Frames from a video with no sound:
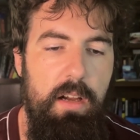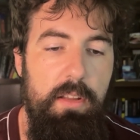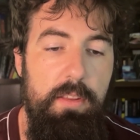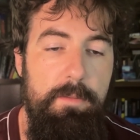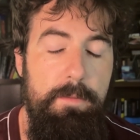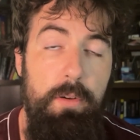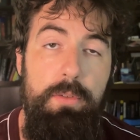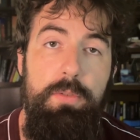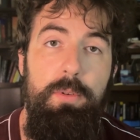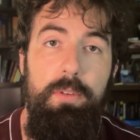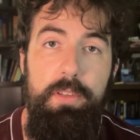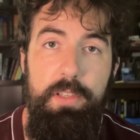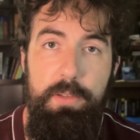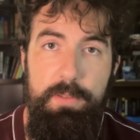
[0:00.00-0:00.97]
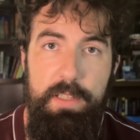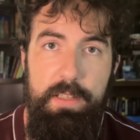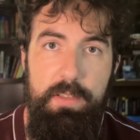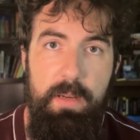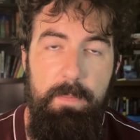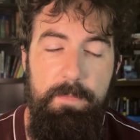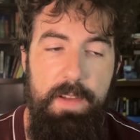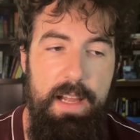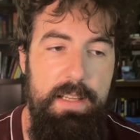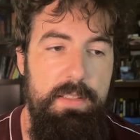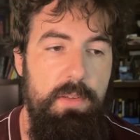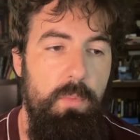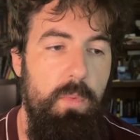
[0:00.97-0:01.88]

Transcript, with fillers: on the folks who are using ShipFast.